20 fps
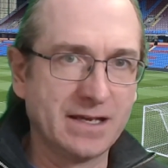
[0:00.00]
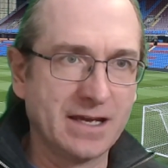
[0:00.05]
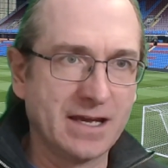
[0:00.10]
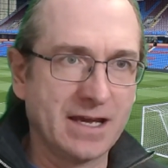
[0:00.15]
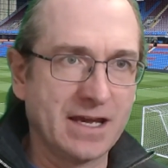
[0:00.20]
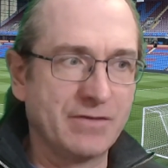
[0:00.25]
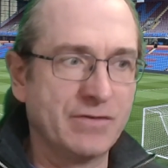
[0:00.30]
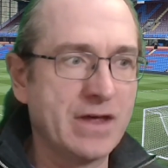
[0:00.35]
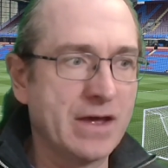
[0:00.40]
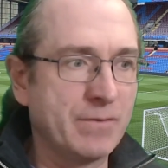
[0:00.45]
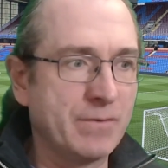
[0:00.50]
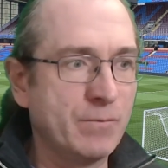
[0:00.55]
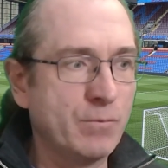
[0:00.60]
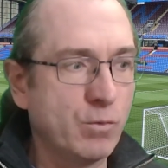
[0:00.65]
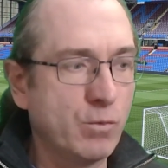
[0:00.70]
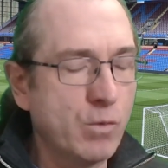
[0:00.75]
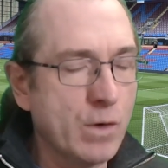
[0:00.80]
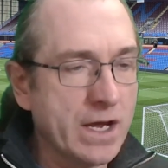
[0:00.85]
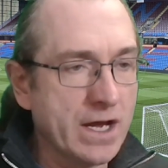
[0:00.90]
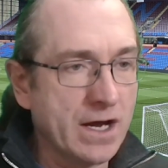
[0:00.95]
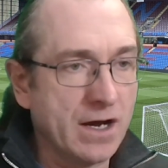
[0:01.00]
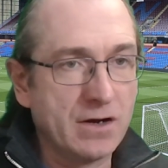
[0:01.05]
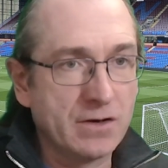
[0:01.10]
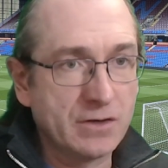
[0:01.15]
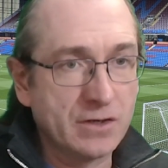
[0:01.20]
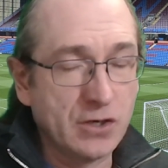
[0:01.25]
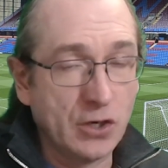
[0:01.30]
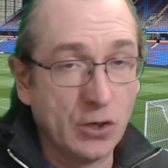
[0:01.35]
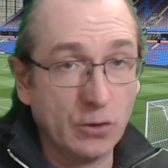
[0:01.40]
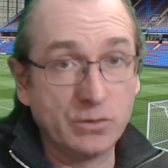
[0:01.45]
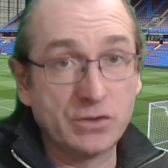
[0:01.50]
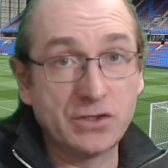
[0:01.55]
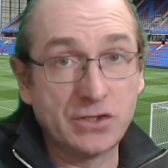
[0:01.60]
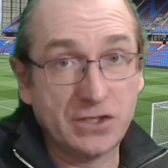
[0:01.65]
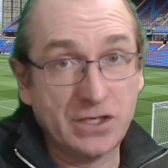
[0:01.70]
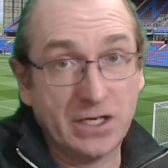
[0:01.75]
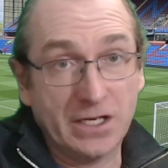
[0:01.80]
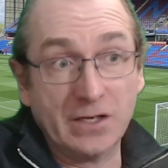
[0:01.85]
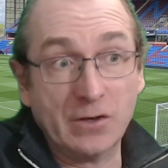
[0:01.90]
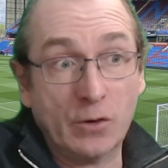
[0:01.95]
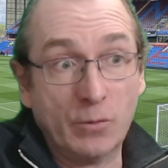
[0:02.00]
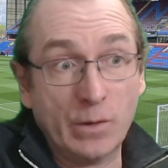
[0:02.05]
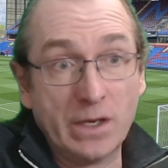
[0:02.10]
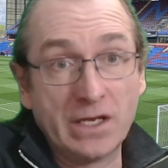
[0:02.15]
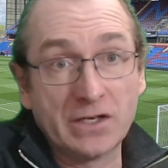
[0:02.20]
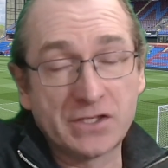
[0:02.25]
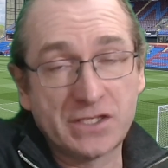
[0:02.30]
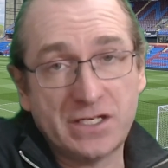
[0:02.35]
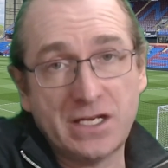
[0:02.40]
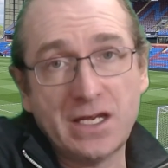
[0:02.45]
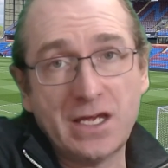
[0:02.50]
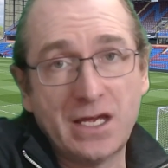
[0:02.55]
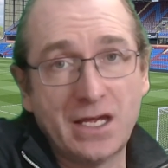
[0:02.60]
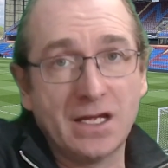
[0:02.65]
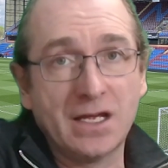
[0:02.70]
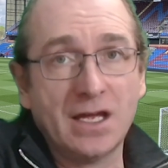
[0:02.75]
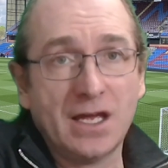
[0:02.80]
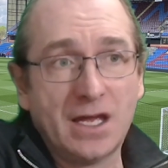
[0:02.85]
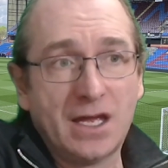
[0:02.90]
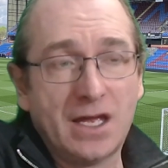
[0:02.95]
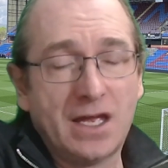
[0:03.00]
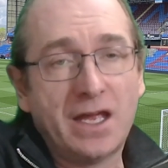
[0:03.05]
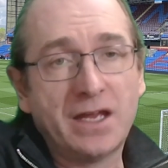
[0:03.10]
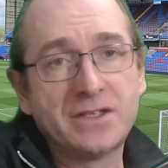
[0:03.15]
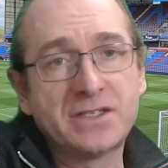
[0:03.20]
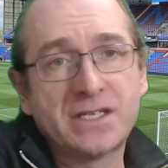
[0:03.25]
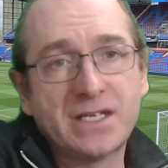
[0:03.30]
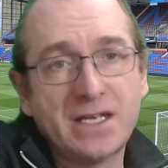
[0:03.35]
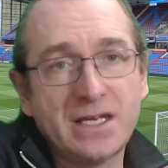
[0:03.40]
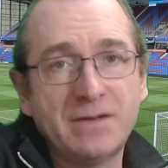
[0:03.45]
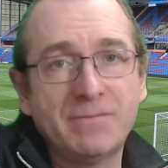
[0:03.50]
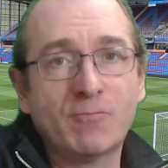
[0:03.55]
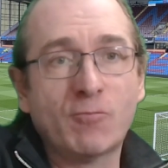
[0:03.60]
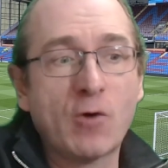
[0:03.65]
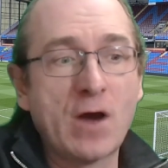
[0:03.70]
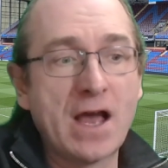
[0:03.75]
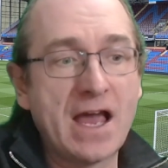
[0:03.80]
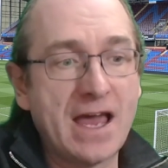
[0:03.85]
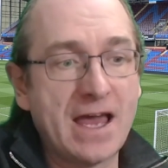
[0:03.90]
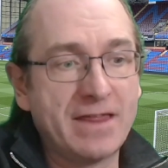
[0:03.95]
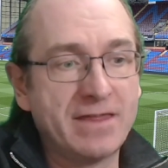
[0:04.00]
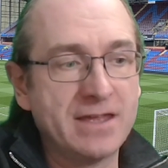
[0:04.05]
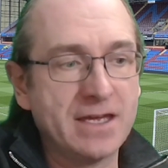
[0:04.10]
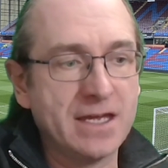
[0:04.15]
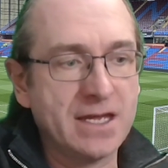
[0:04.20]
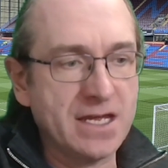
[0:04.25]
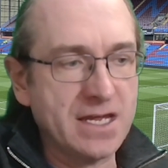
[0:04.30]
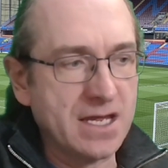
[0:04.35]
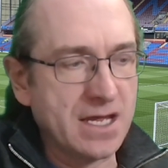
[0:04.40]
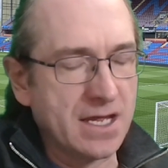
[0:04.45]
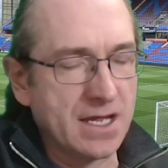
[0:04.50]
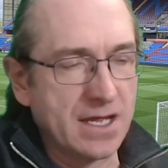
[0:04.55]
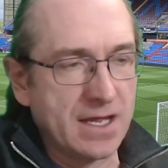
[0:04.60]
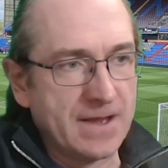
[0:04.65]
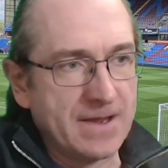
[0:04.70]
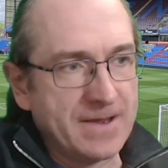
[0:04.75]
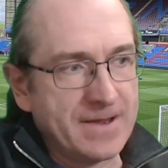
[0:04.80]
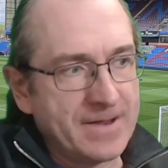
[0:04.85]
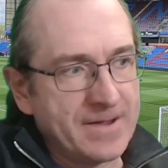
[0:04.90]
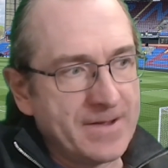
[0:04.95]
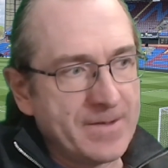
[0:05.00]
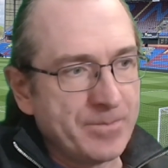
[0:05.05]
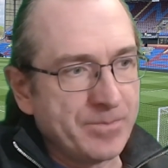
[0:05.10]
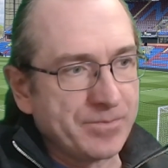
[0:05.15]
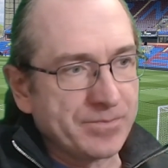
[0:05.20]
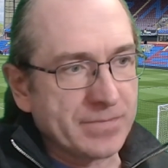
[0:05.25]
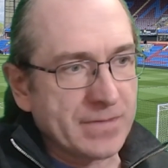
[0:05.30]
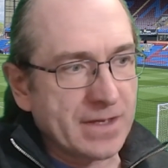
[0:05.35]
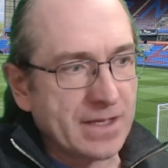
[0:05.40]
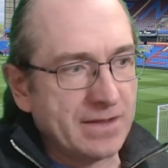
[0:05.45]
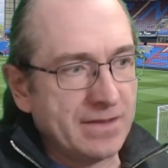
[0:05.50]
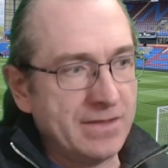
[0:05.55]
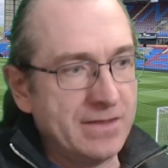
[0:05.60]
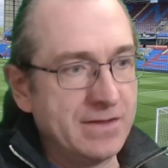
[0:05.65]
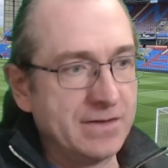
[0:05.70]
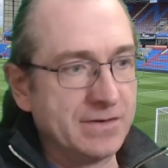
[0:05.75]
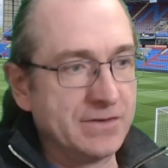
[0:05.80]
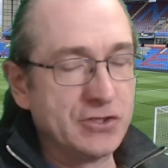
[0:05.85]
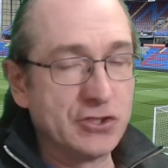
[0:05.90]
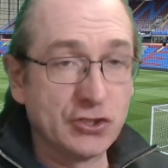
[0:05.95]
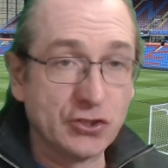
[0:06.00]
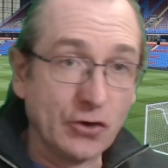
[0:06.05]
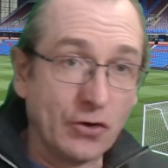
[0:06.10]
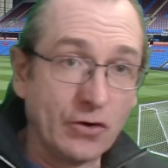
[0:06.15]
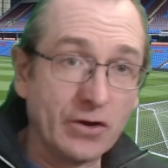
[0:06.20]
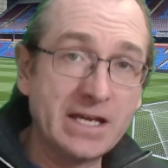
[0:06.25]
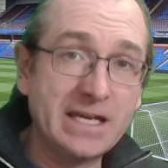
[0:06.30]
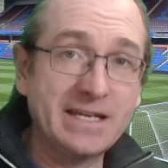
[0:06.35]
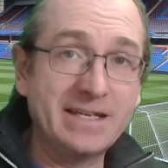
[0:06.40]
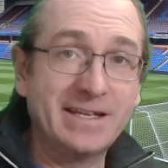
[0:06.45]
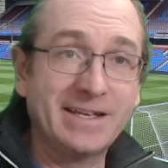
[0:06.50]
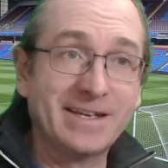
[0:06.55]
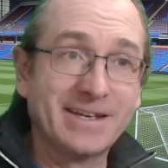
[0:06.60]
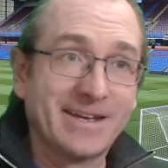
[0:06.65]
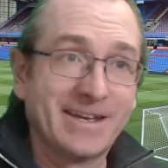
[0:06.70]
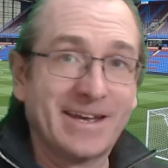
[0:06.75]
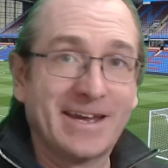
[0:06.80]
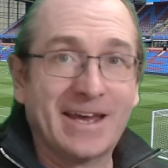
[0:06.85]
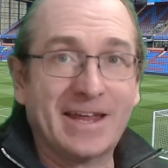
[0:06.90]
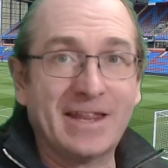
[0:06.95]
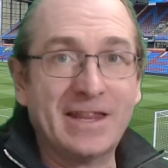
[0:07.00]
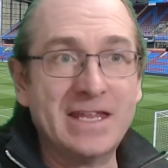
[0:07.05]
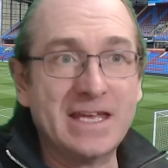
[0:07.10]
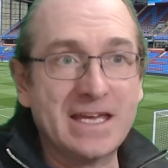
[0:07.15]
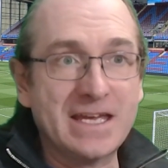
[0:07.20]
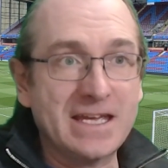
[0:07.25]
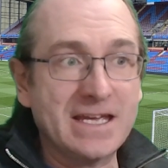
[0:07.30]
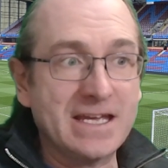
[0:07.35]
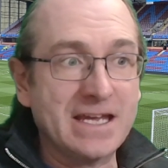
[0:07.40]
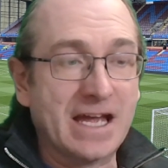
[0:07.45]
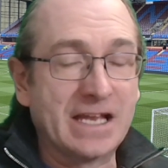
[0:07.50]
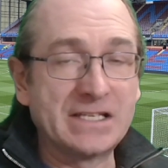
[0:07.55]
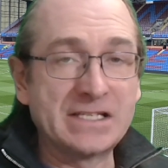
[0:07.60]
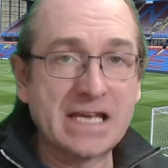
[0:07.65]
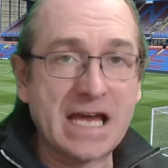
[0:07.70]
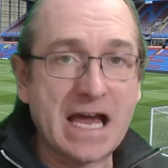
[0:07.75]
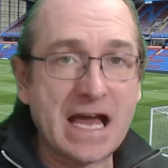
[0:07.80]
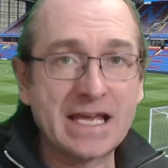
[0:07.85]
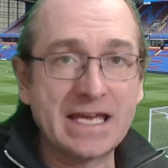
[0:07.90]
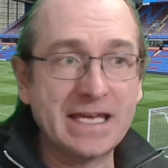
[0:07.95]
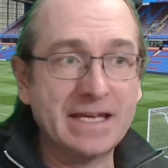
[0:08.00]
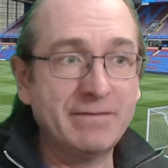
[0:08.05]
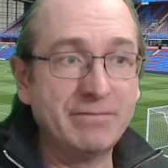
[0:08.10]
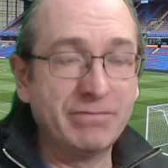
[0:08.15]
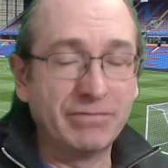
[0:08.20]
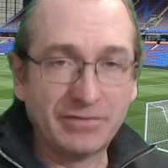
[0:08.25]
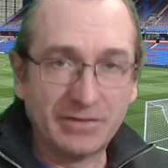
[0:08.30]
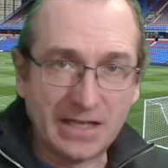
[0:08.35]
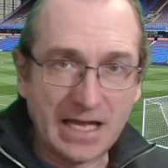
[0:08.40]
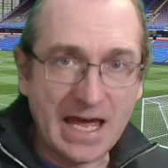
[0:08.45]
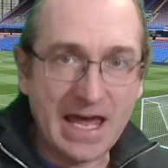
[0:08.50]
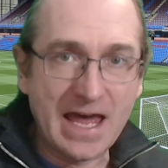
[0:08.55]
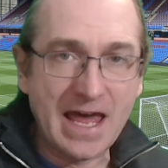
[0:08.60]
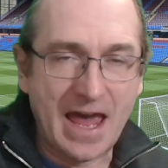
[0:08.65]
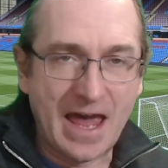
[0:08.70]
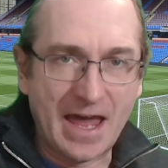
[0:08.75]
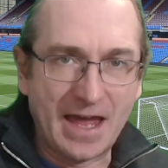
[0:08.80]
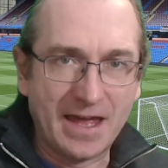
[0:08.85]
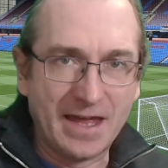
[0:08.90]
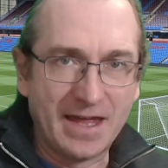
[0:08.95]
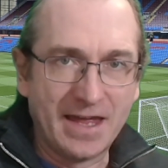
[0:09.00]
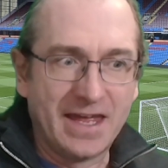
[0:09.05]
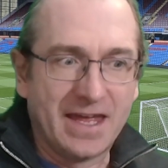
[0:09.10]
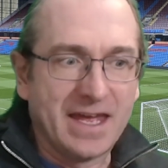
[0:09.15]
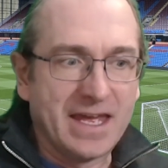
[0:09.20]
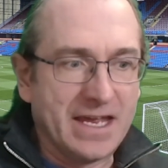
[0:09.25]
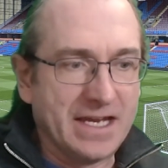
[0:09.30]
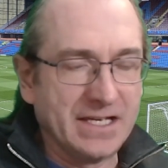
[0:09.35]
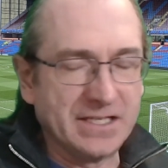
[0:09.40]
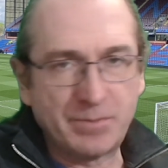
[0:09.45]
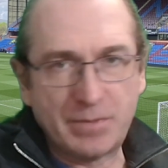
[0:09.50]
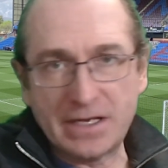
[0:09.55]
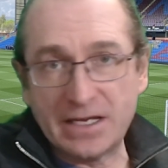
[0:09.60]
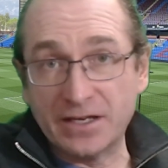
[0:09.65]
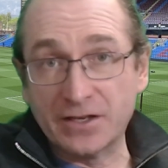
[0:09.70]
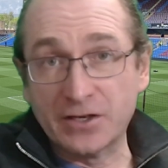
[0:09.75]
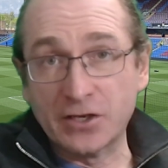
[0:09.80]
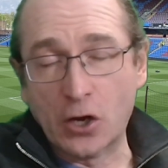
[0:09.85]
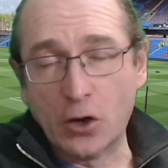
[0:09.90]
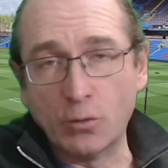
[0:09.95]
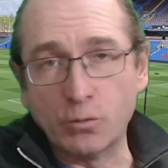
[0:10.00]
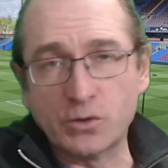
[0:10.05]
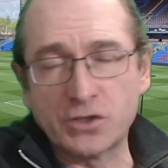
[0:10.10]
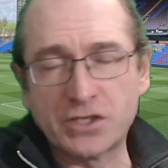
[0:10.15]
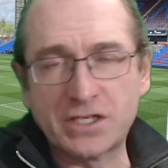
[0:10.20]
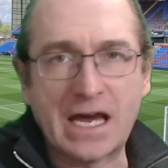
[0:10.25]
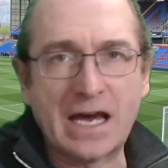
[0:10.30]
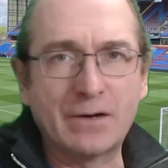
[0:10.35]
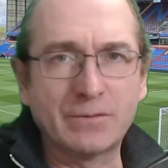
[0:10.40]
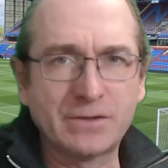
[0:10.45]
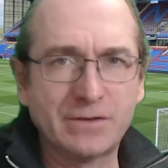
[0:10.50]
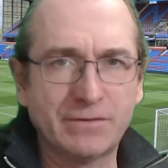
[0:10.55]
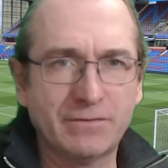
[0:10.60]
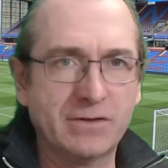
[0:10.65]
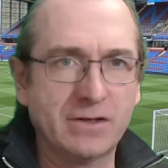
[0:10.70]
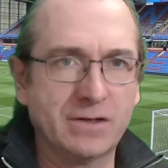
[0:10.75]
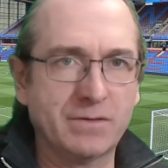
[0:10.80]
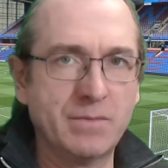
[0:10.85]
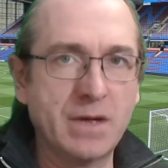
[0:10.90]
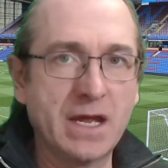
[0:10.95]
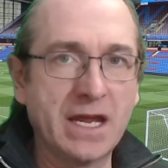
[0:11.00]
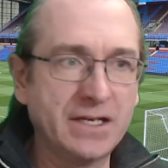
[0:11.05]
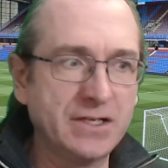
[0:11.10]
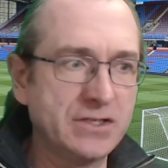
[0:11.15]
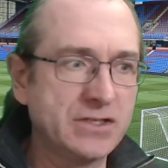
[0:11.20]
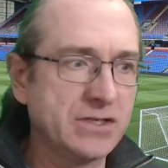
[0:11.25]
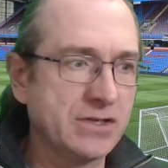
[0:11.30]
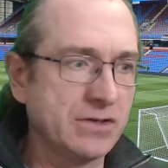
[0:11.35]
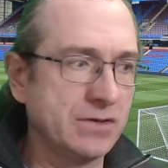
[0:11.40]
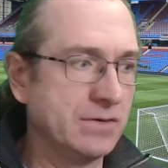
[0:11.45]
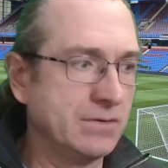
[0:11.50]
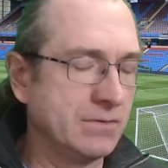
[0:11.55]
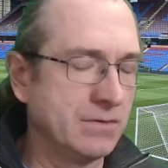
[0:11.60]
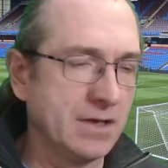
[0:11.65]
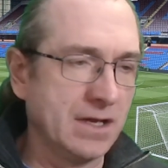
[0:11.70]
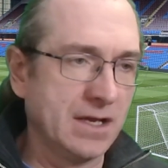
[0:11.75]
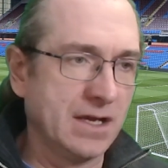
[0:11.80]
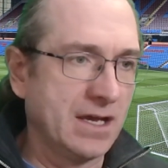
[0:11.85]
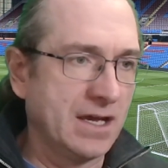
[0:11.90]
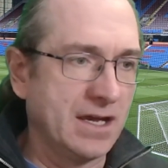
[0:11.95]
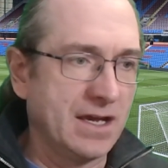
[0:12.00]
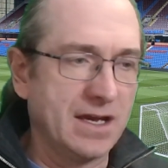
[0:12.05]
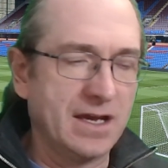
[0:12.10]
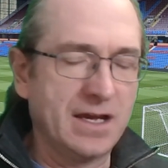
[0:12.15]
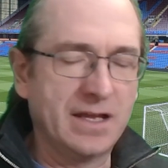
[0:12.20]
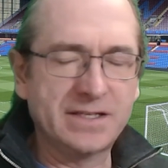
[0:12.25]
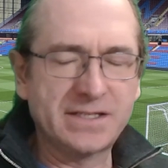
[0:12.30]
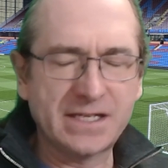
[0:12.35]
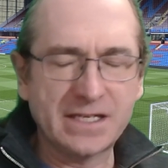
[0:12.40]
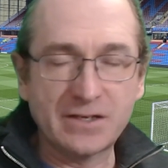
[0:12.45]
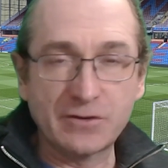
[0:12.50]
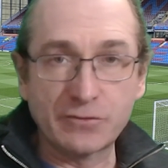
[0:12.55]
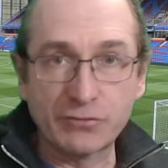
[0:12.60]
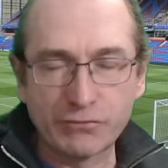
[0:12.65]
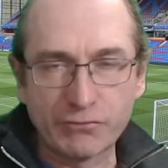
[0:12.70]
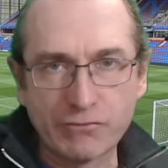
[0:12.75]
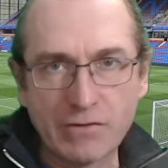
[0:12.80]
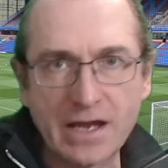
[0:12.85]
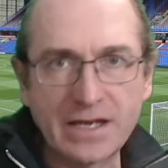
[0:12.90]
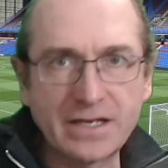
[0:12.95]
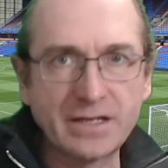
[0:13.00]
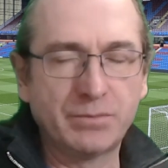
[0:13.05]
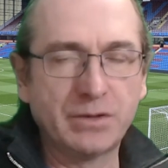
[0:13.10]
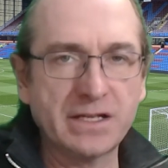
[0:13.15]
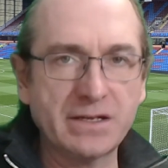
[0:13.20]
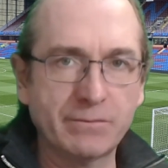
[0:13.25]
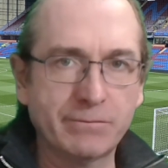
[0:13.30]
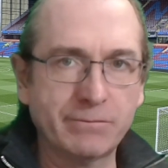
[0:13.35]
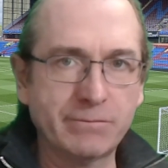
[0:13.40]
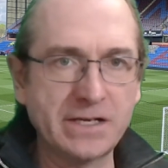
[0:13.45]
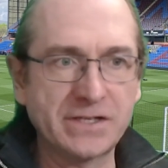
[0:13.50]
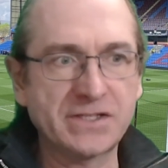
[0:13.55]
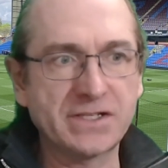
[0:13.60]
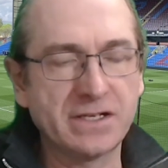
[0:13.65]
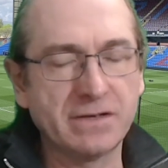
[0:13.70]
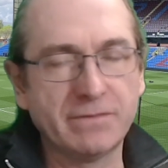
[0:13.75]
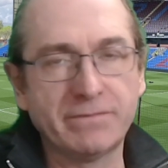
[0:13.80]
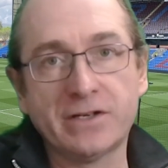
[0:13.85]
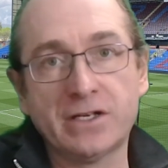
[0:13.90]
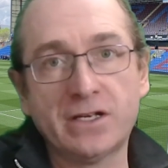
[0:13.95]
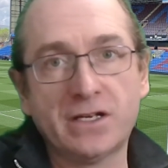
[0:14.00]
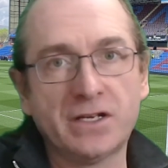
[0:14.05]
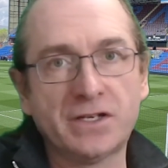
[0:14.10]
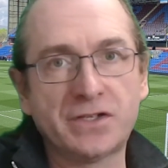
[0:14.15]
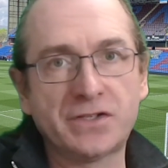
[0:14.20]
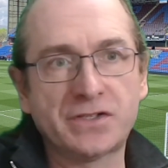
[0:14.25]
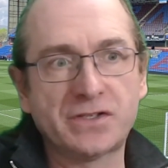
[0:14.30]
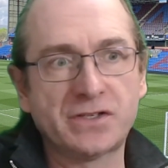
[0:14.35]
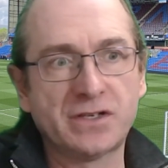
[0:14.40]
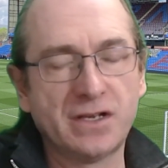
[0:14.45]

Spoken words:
then we are coaching, or we are seeing a team where the joy, the attacking flair is being coached out of them into this incredibly risk-averse,